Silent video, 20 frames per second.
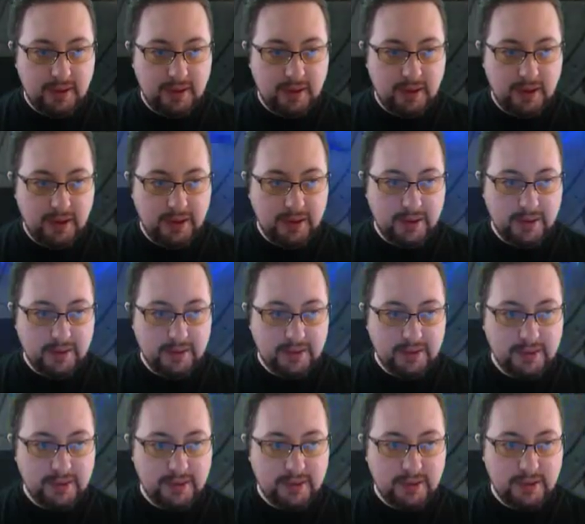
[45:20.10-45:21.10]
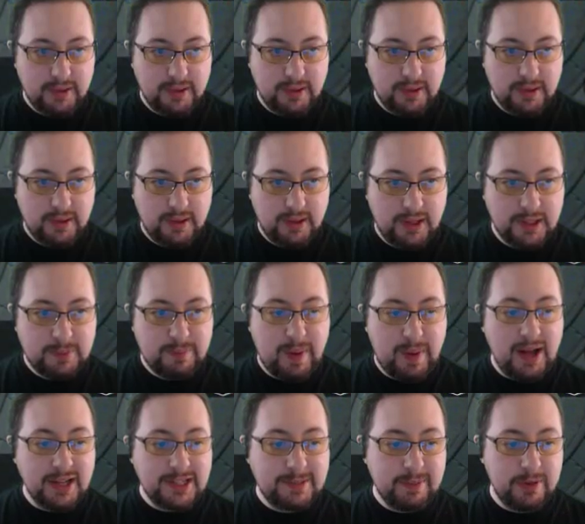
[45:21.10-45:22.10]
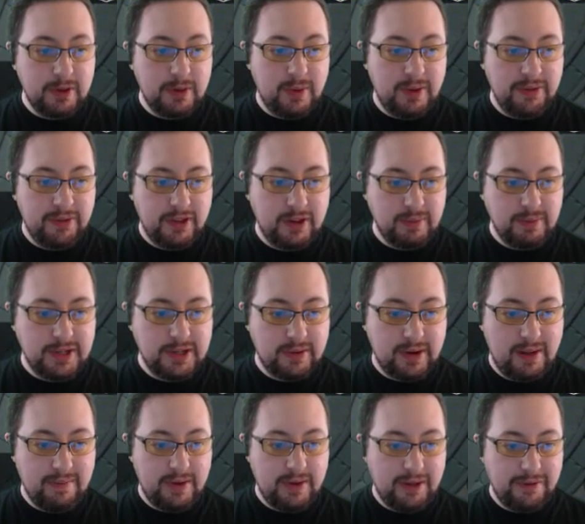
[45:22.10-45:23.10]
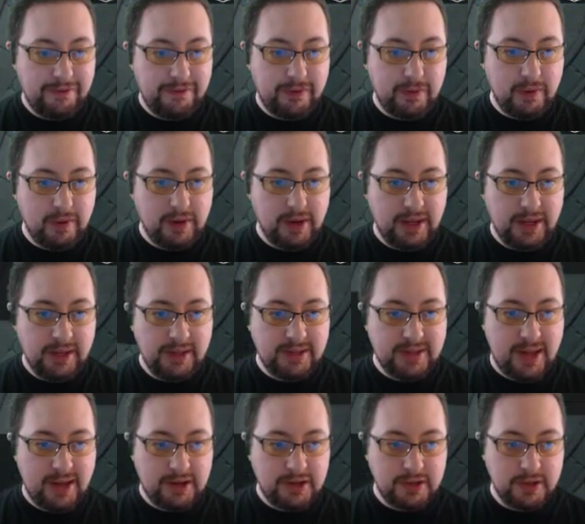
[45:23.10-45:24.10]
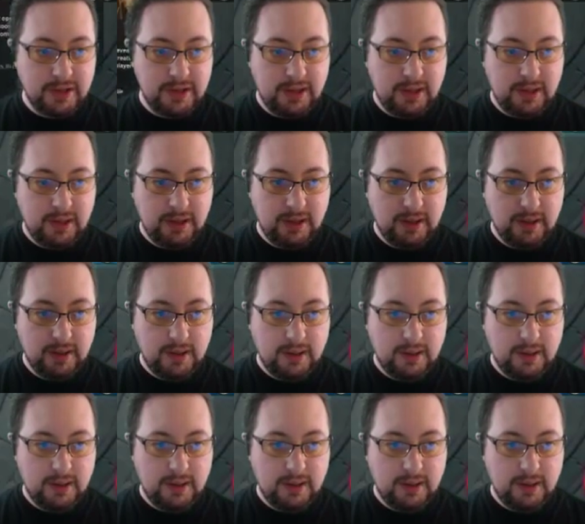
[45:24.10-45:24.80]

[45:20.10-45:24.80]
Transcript: All right. It's possible the one thing we don't have enough for is actually